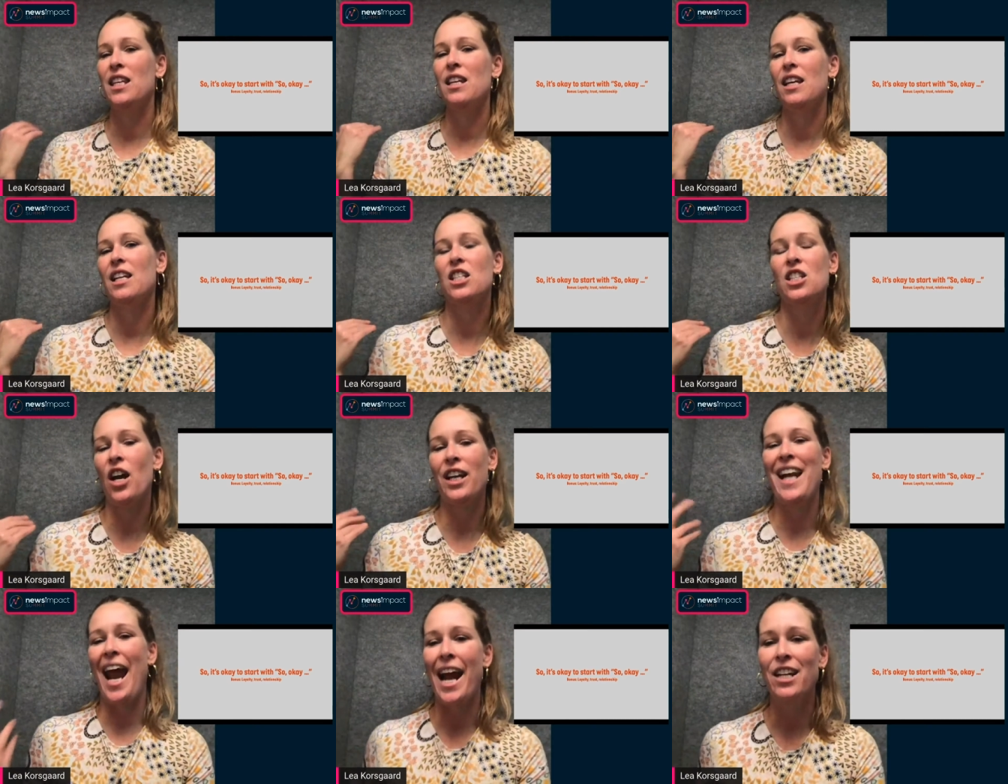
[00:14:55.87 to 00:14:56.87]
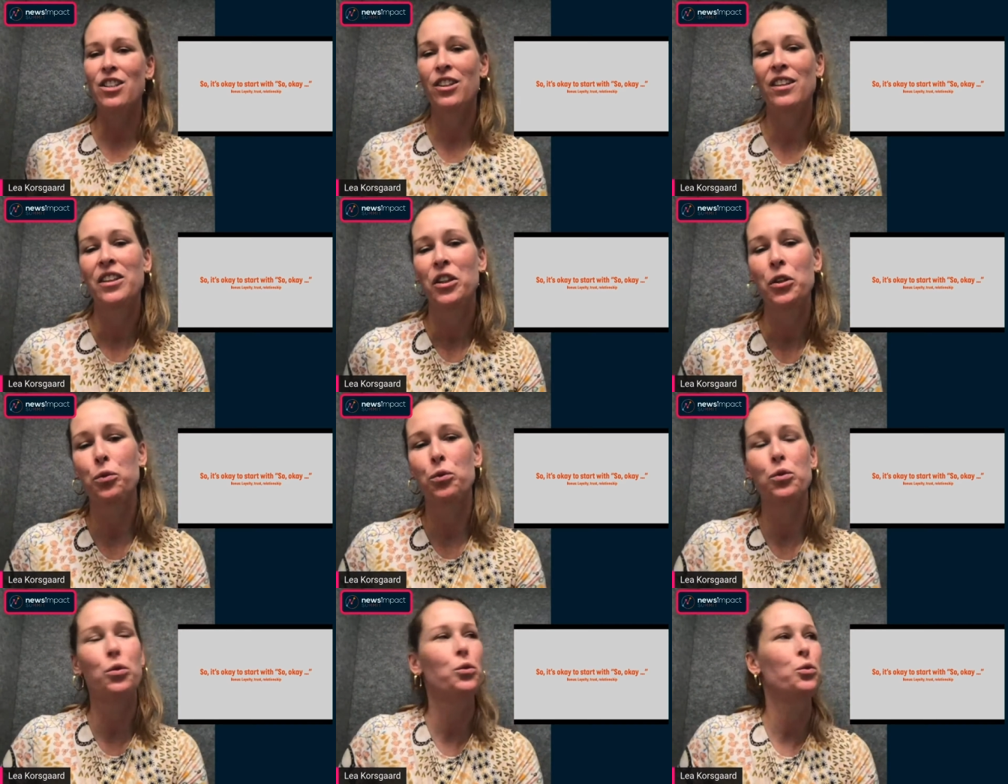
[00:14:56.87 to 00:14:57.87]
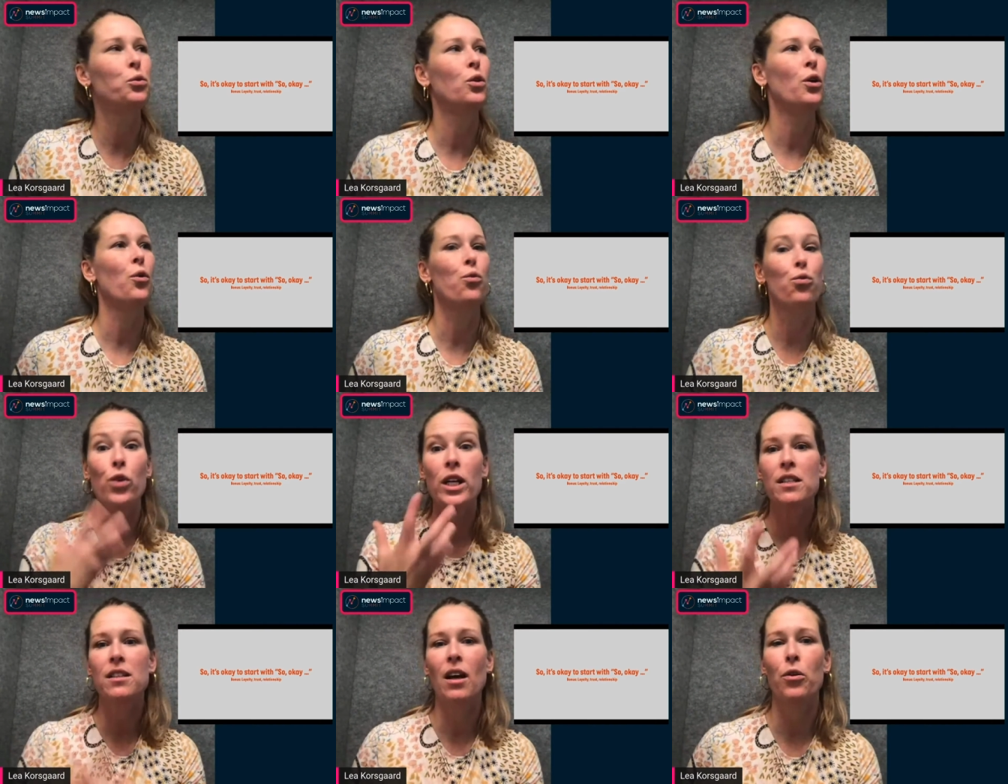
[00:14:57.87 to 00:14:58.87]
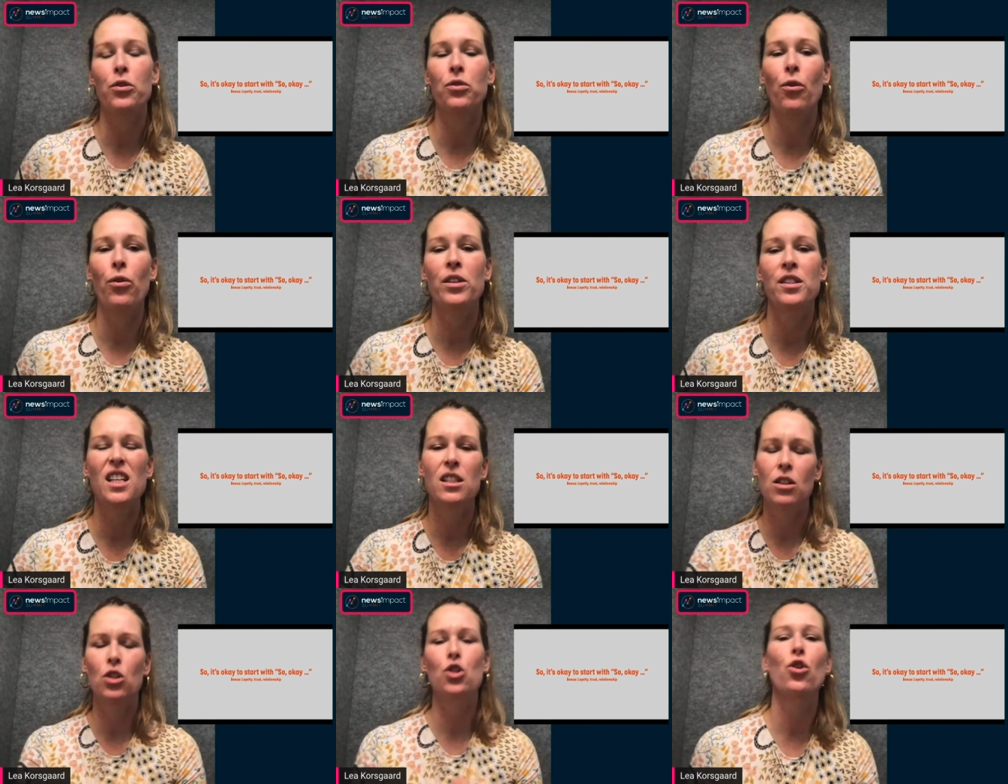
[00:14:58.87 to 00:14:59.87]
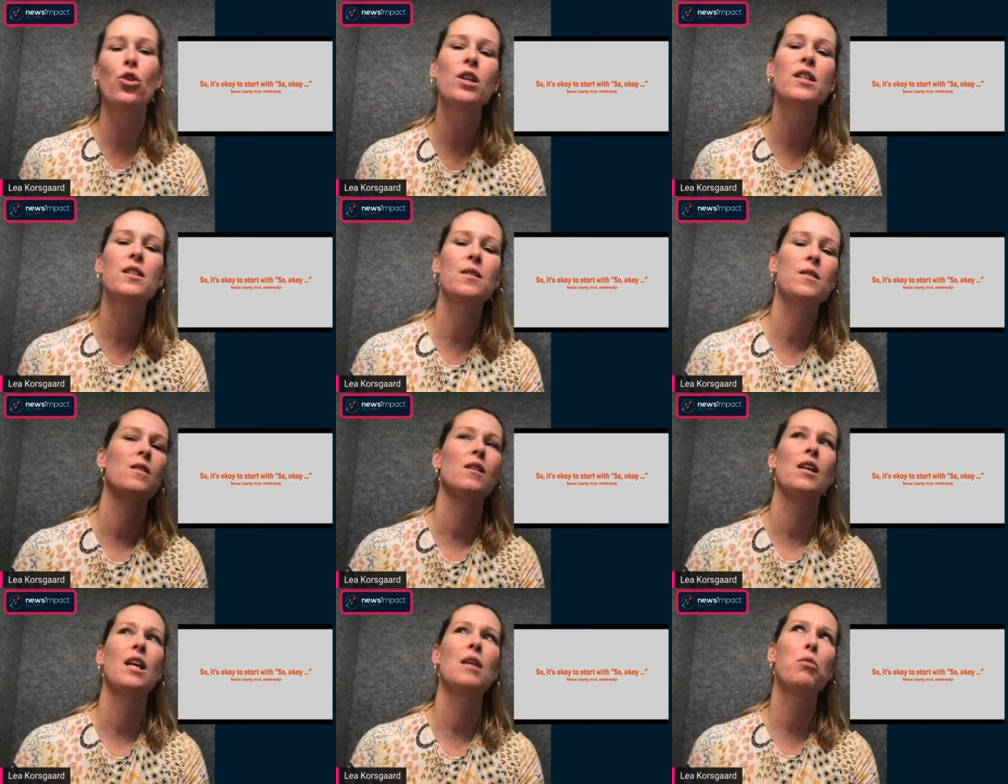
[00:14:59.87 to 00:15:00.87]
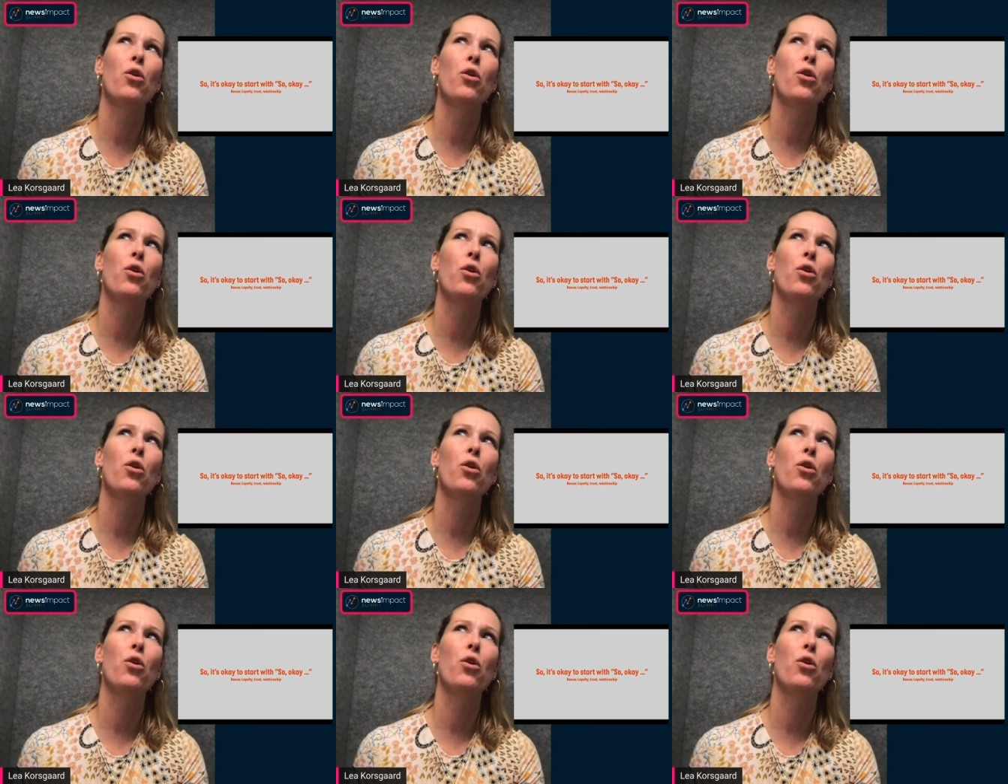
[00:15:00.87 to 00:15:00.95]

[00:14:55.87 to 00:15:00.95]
it's not an actor who reads our stories, it's the journalists, him or